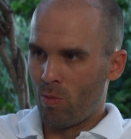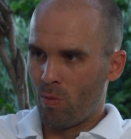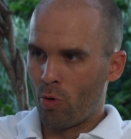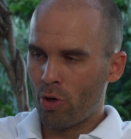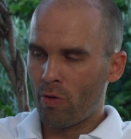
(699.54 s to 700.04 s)

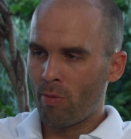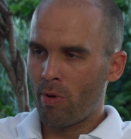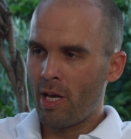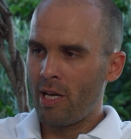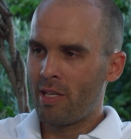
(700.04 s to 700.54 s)
work of the
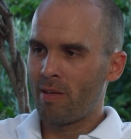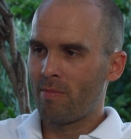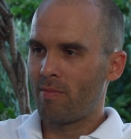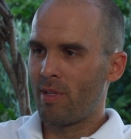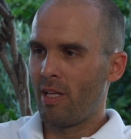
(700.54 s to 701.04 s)
blade,
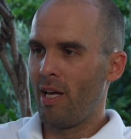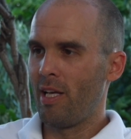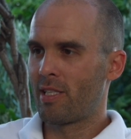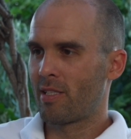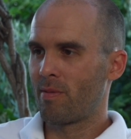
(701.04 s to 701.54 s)

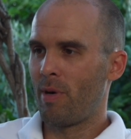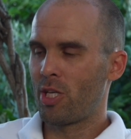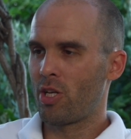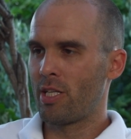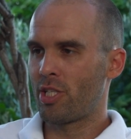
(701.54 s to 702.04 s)
it's
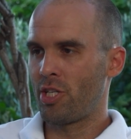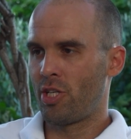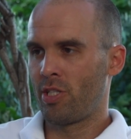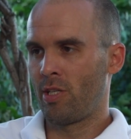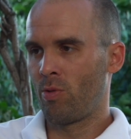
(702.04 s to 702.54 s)
much less
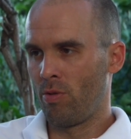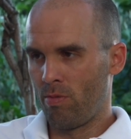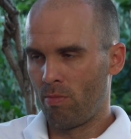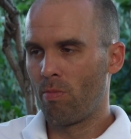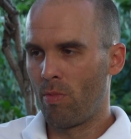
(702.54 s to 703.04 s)
chances it will
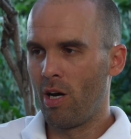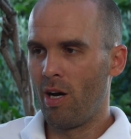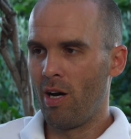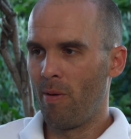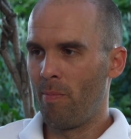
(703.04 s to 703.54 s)

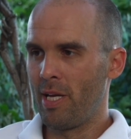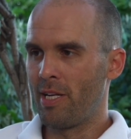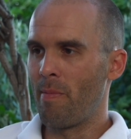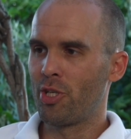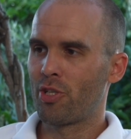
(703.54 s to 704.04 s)
be
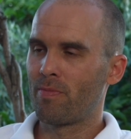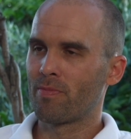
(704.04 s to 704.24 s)
damaged.